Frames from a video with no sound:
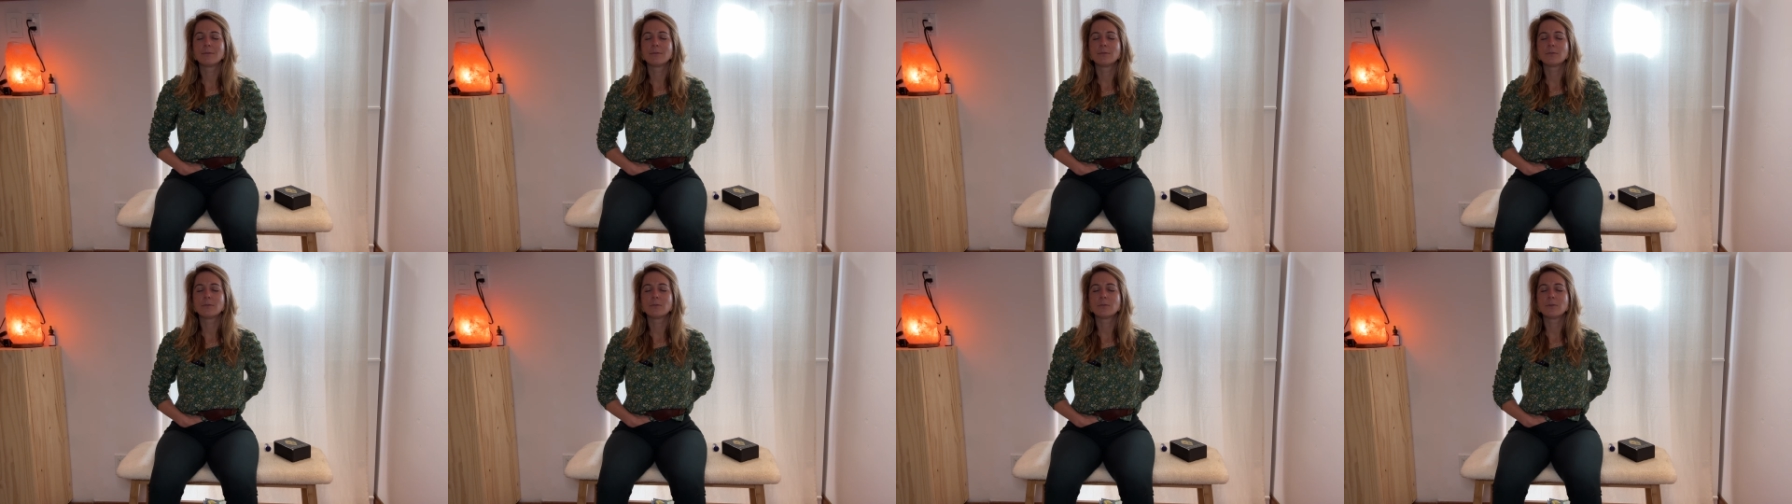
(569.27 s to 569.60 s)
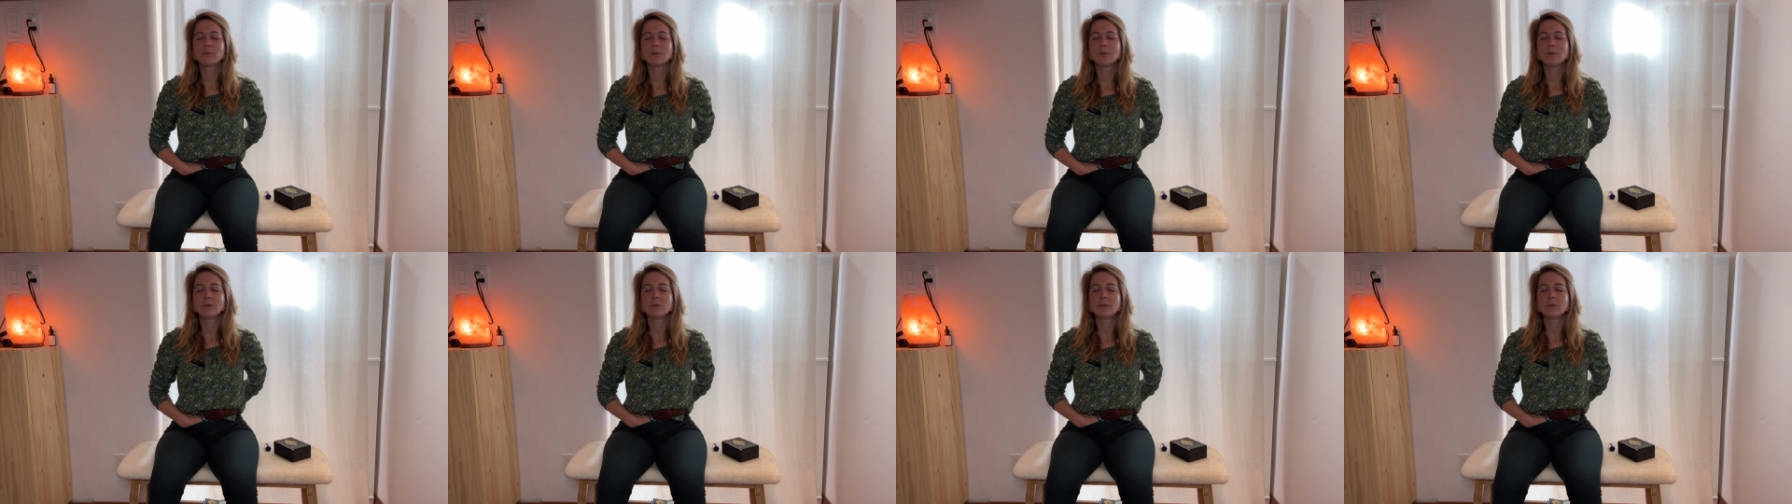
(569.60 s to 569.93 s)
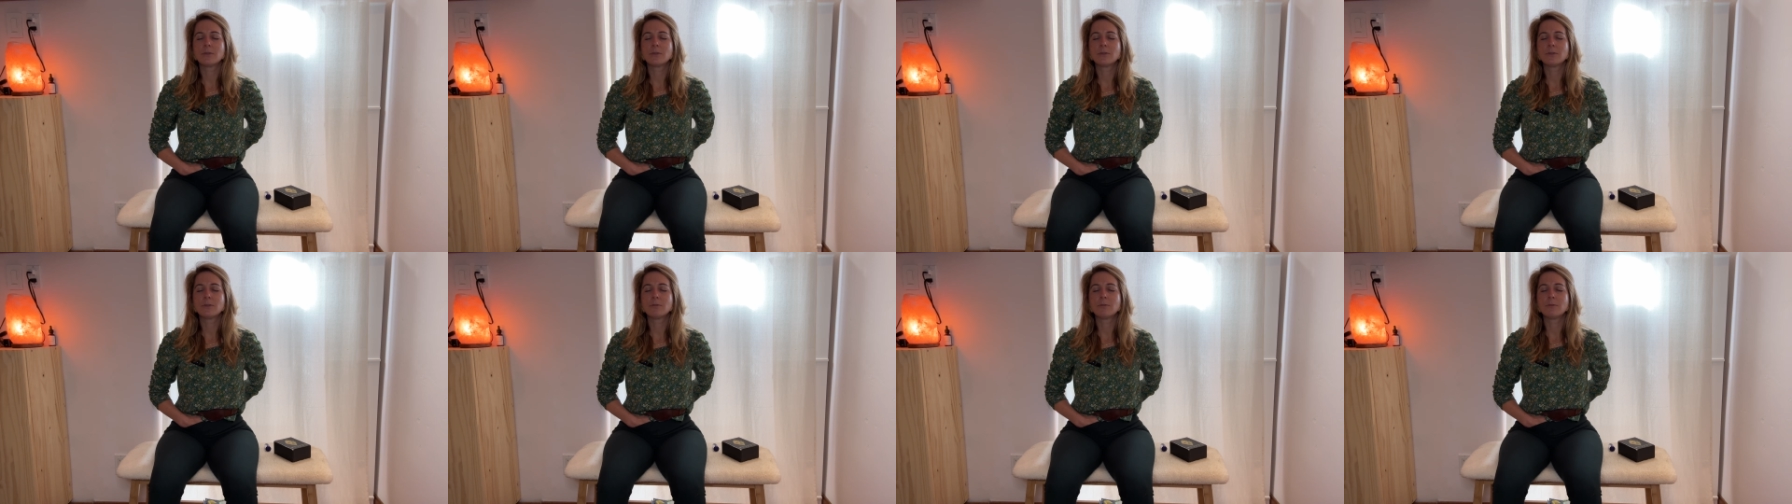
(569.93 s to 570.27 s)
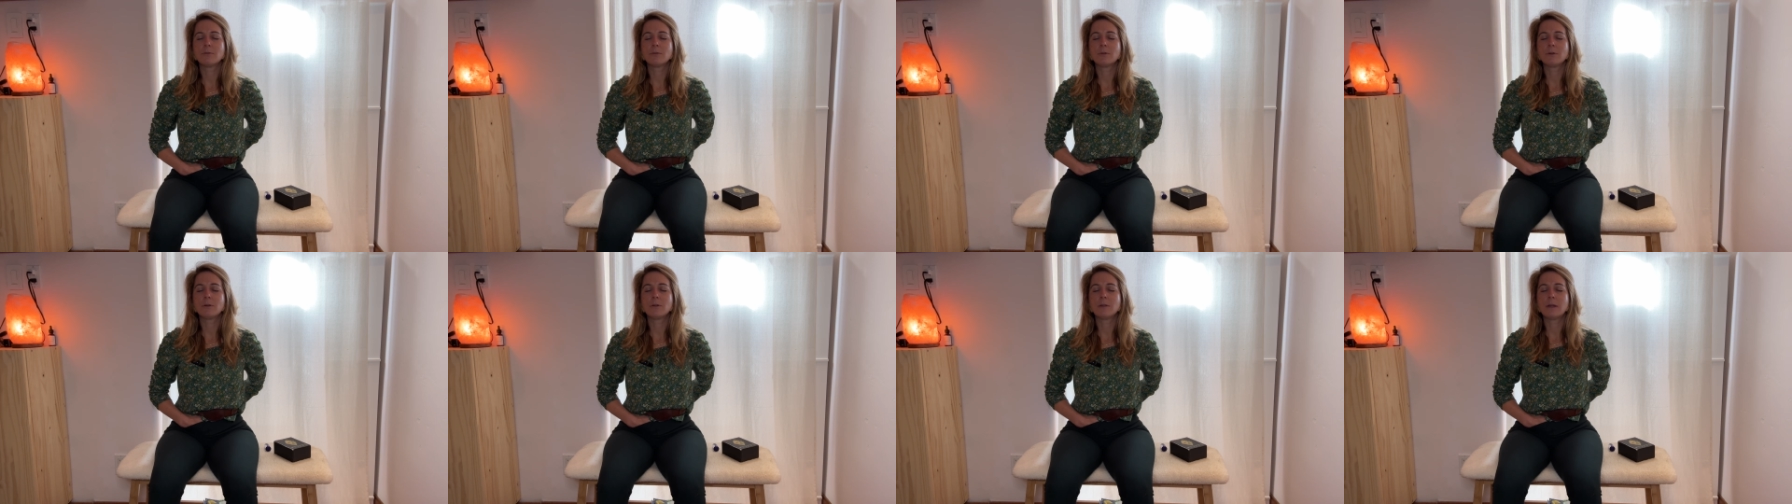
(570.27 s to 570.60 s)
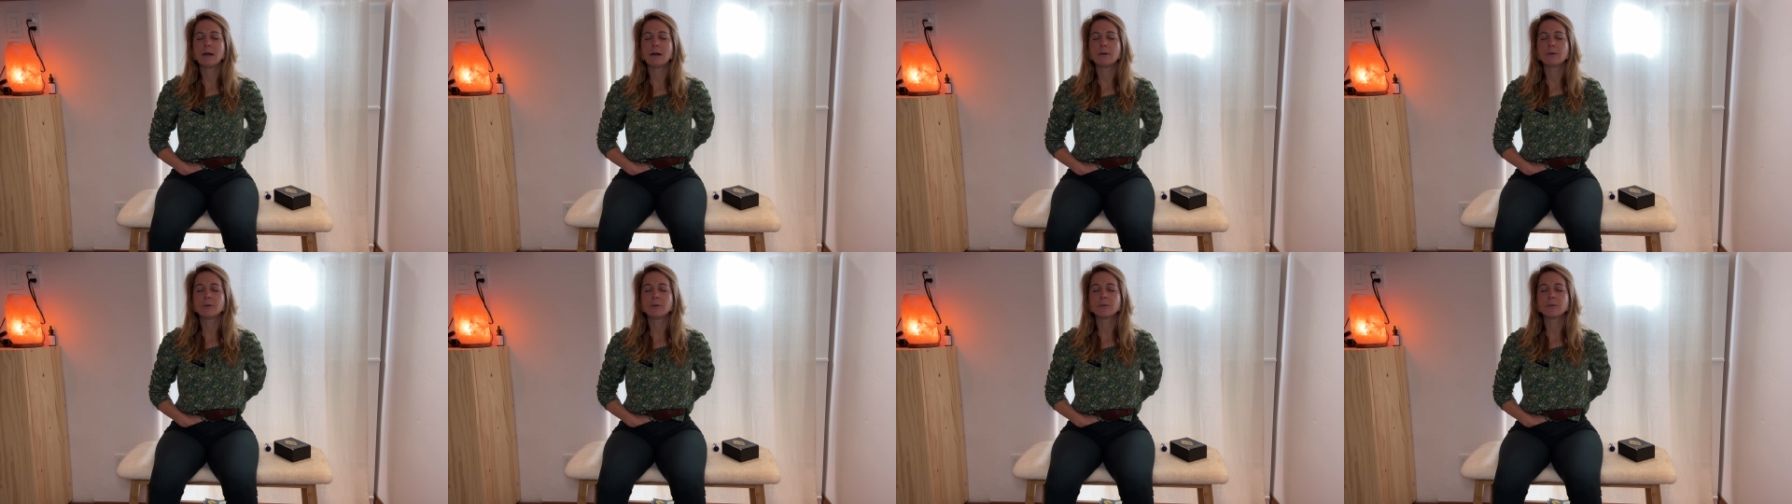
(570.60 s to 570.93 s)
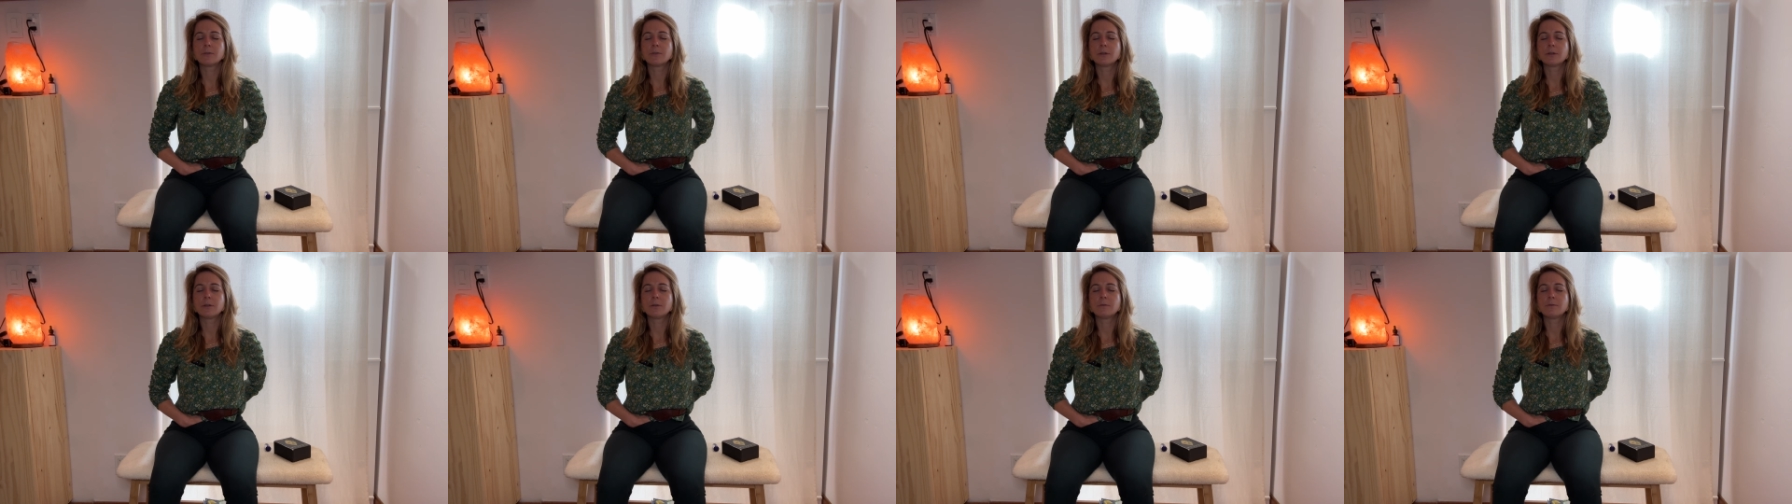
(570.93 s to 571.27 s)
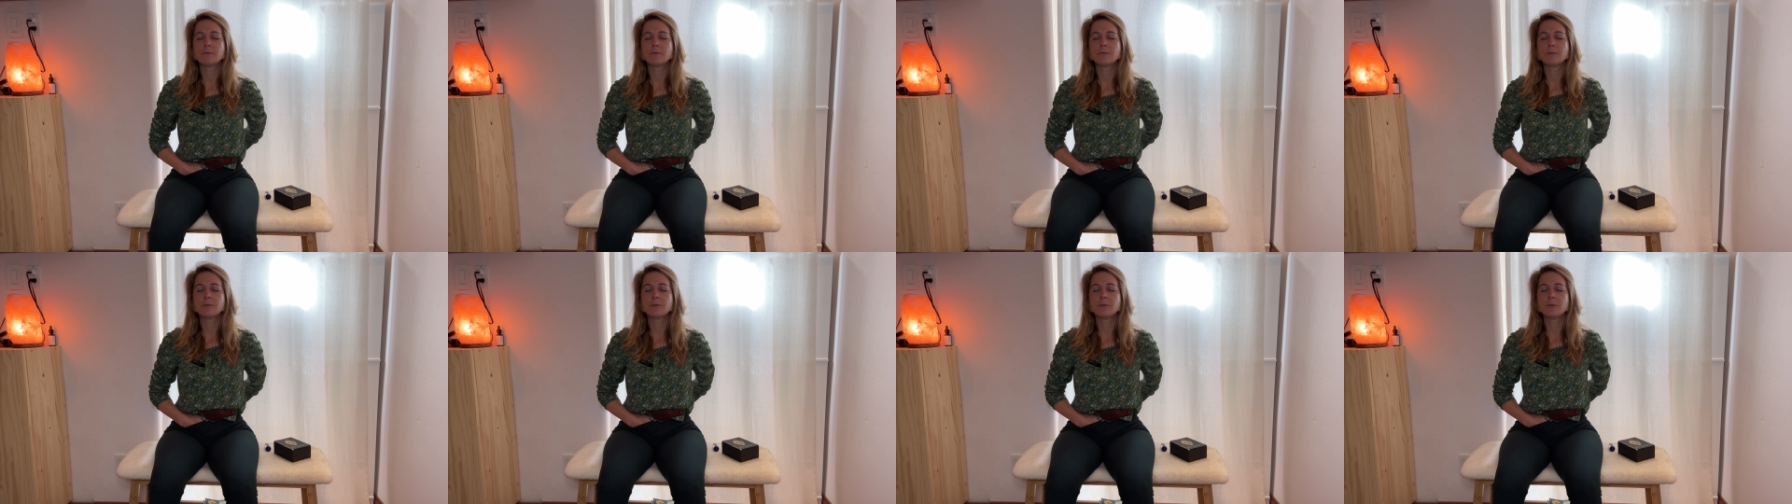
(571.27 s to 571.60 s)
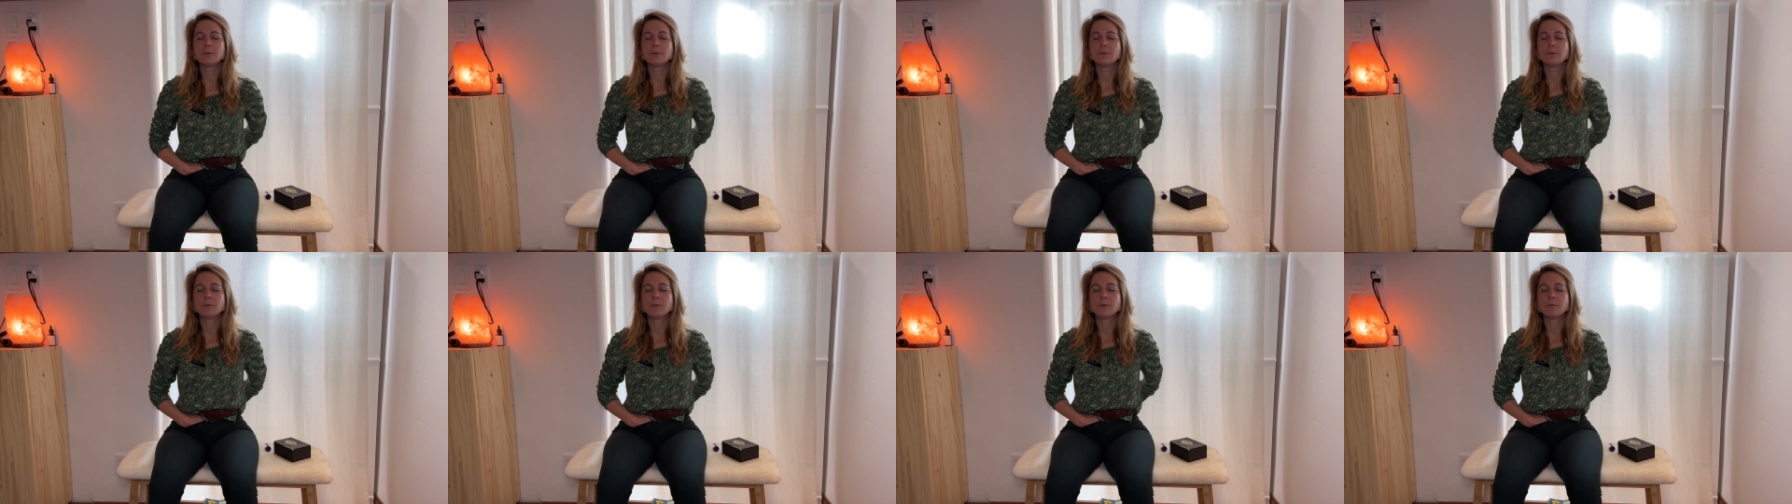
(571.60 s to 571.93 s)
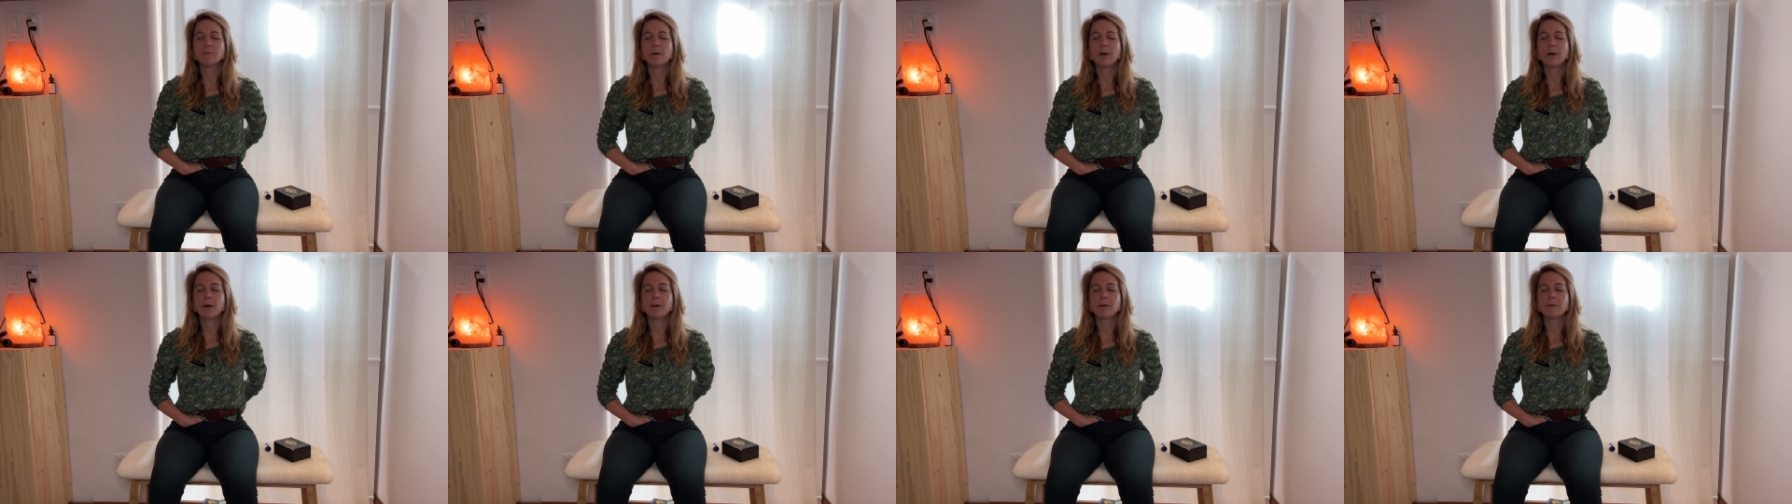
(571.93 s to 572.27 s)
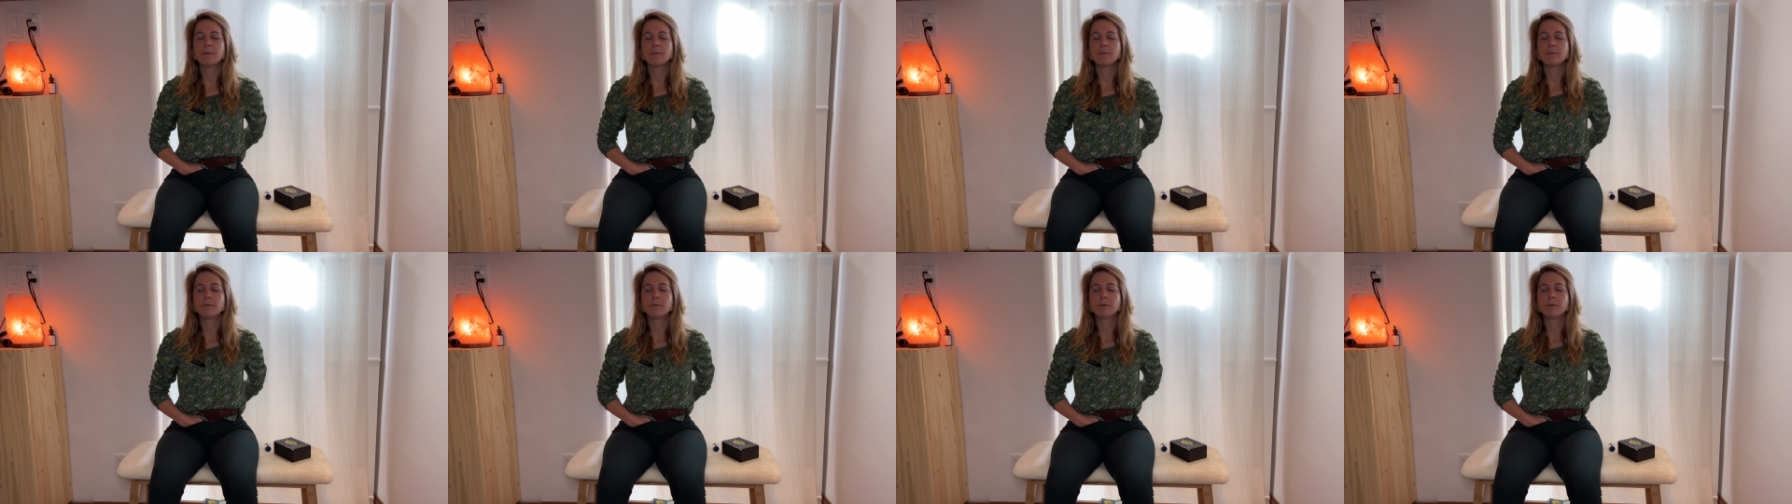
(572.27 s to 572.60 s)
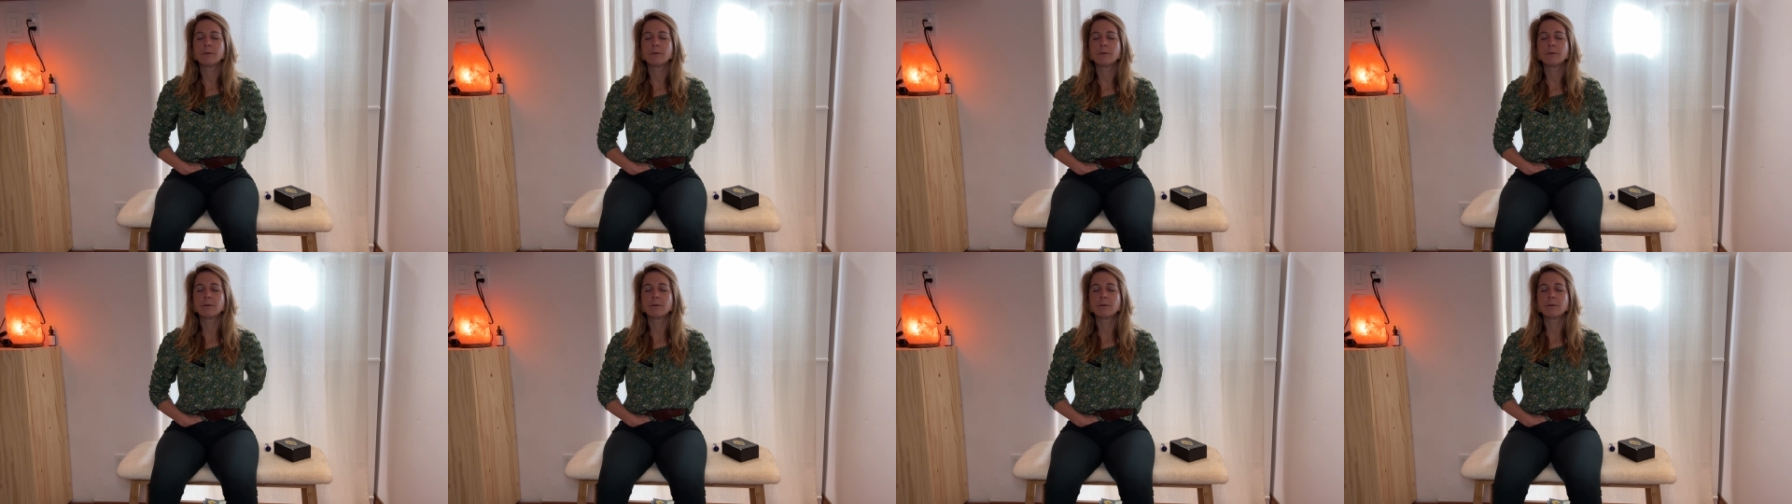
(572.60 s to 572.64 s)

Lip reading: Starting to allow yourself to arrive